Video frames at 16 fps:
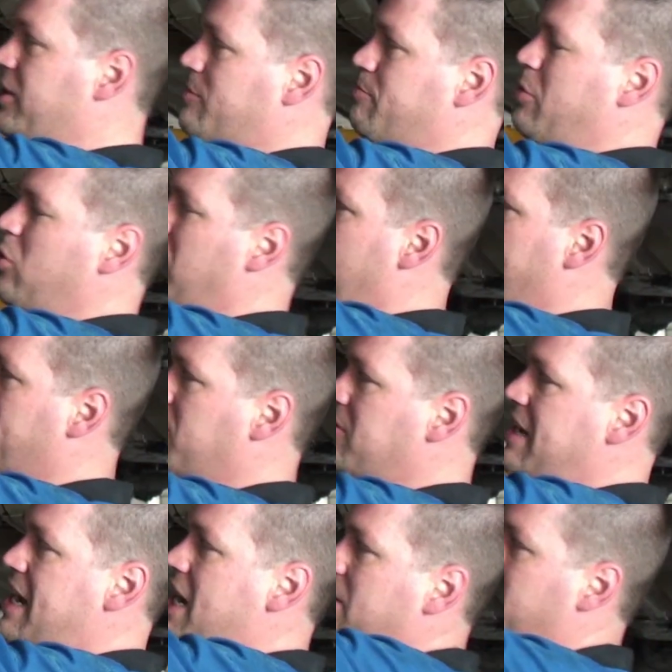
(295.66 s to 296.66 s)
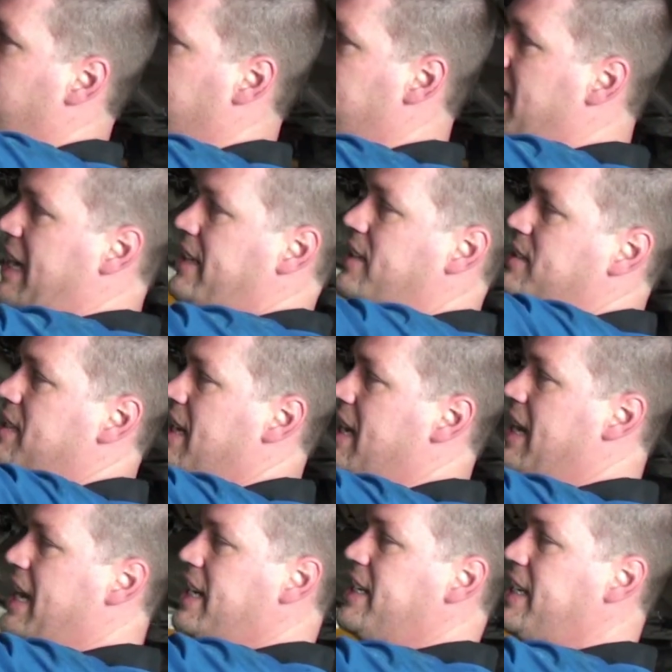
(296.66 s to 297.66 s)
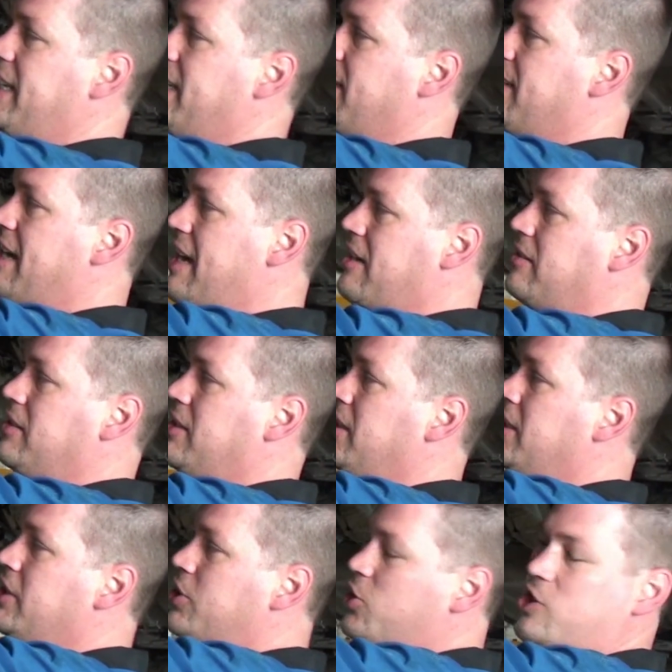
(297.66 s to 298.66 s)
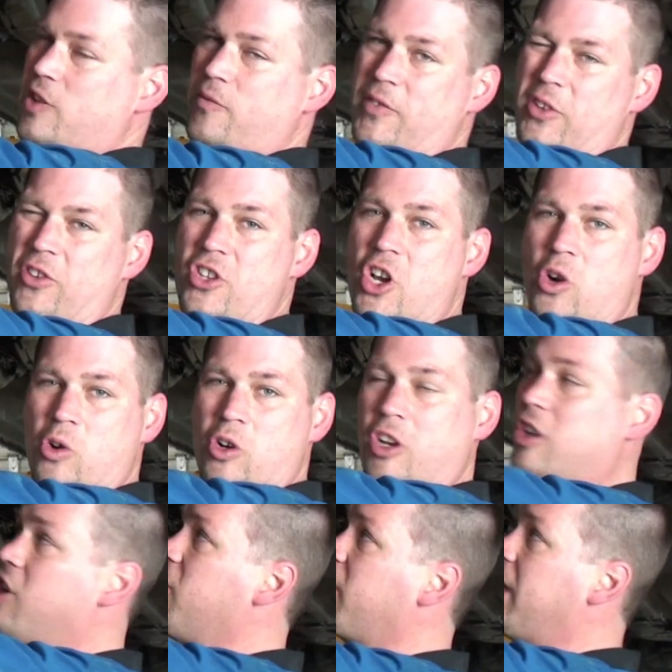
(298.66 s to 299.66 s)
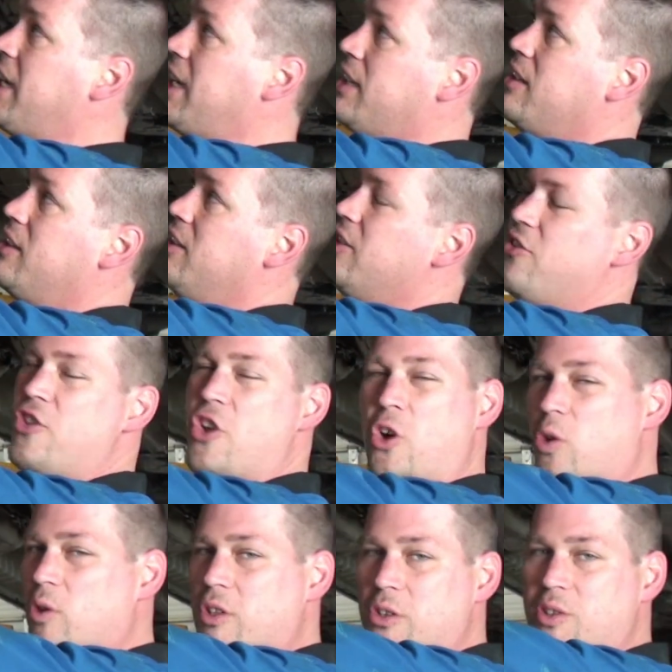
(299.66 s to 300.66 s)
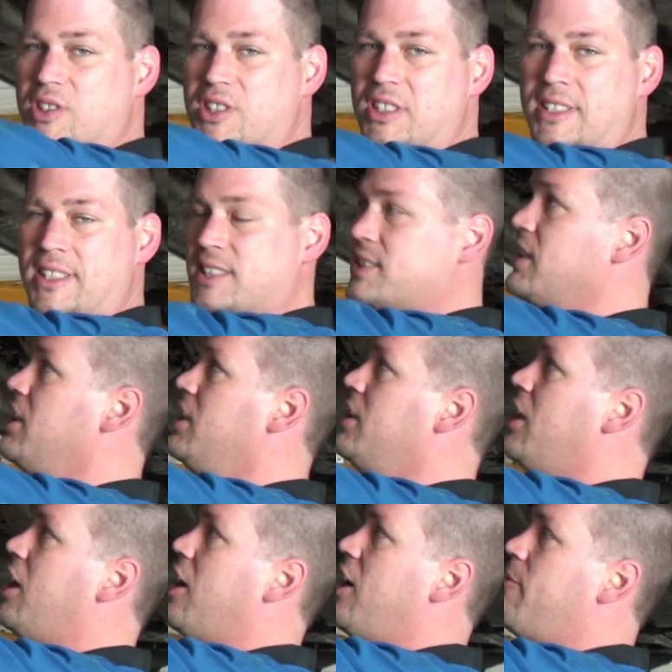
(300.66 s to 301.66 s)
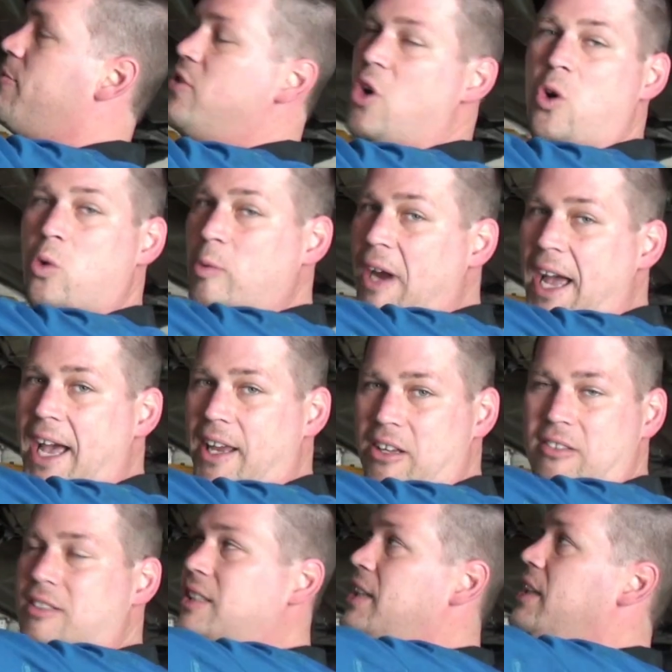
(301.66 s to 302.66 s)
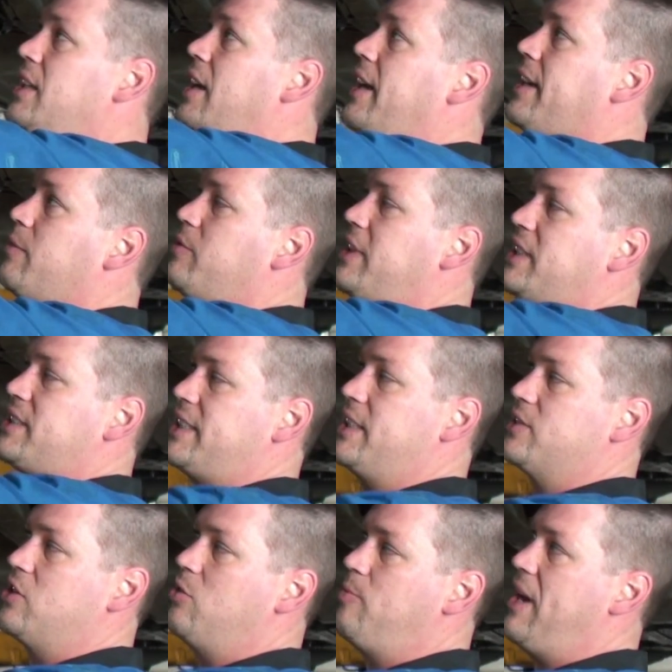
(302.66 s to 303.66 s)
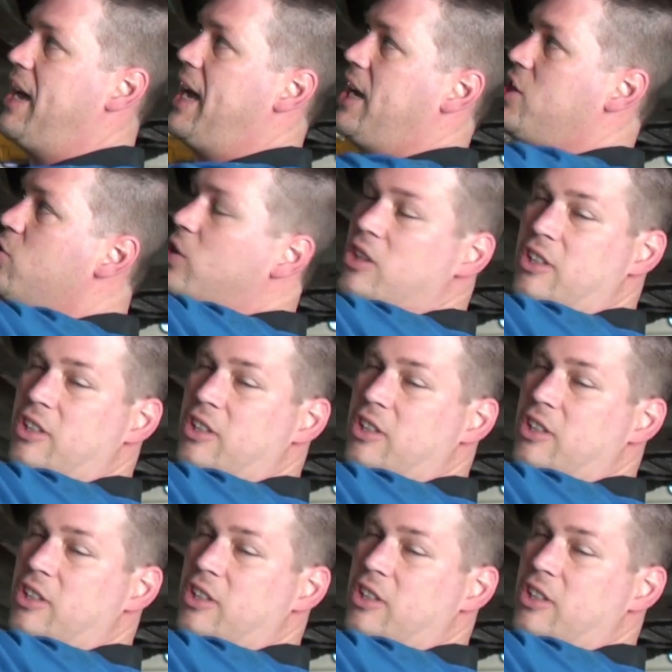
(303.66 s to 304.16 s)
And just pull up or down or side to side, in and out. You should feel no clunking, no looseness, no rattle. And when these things go bad, you